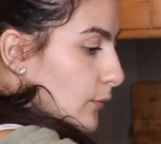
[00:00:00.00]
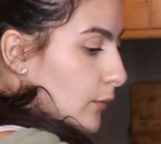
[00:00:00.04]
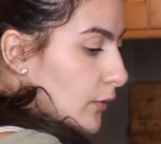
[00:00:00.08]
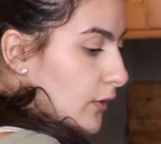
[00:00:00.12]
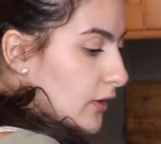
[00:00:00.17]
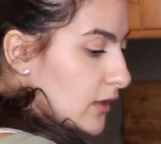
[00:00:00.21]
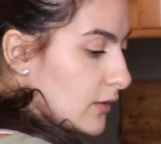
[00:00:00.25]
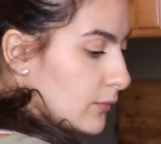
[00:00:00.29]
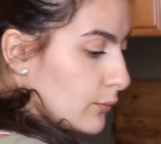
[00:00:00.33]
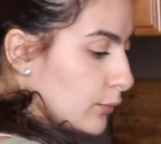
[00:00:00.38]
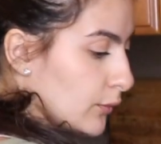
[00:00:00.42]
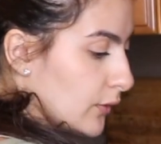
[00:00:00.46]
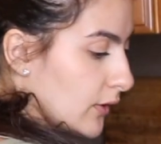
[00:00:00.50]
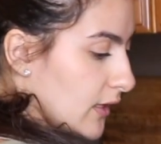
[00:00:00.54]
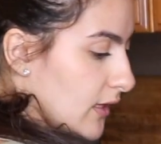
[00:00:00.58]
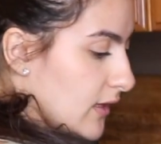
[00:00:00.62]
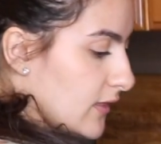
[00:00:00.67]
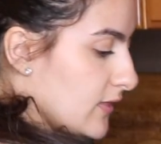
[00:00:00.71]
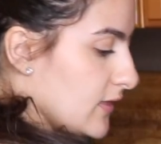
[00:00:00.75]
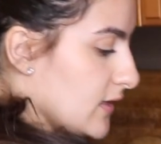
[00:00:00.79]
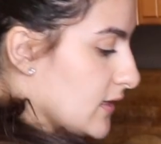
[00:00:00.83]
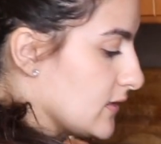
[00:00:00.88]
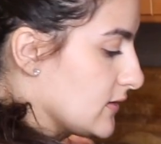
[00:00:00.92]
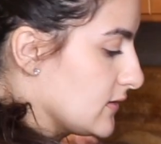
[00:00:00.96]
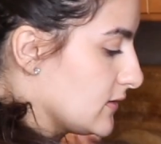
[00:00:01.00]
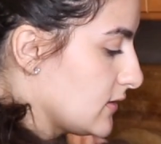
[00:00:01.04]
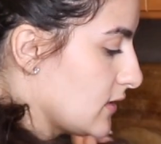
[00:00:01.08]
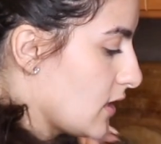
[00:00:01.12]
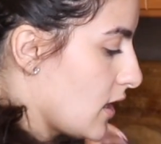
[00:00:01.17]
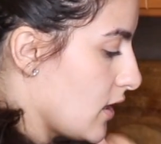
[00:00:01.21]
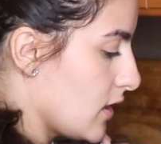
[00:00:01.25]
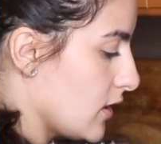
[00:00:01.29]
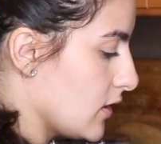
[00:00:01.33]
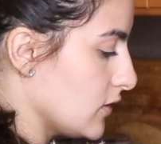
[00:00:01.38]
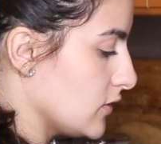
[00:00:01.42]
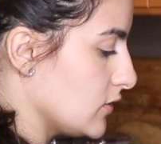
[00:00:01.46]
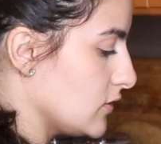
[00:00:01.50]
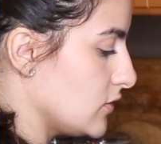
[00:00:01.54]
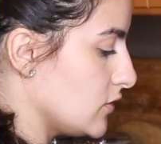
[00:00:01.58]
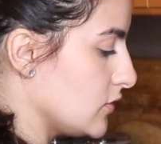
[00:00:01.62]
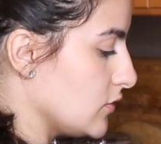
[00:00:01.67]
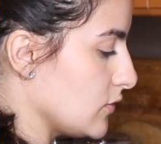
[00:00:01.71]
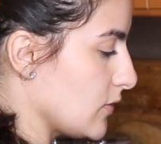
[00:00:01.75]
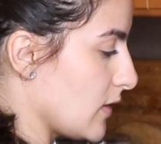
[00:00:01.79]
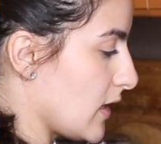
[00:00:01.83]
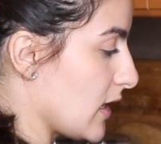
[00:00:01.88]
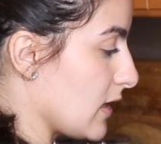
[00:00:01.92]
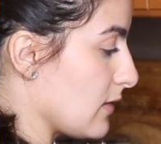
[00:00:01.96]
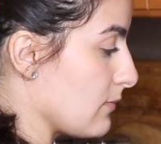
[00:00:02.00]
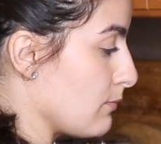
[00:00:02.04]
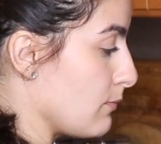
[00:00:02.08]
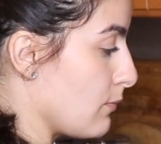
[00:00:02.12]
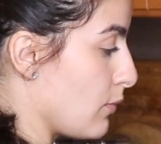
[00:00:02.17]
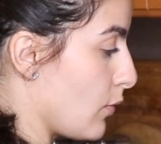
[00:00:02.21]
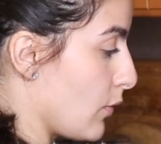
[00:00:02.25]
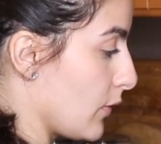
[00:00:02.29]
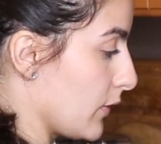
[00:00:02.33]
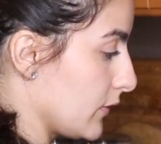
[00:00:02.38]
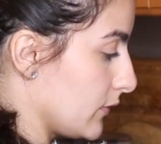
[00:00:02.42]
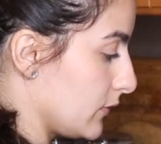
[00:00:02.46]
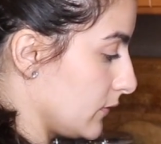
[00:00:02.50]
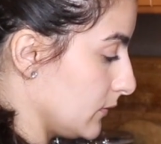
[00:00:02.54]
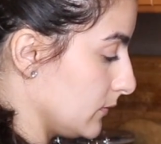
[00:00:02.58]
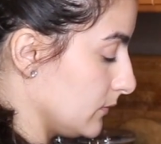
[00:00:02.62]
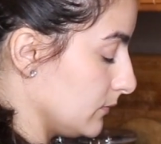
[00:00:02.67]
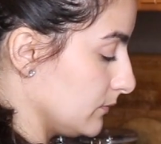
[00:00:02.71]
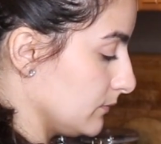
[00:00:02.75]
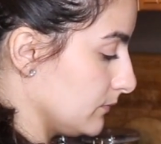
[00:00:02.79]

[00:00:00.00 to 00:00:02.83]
we're going to bring this to a boil.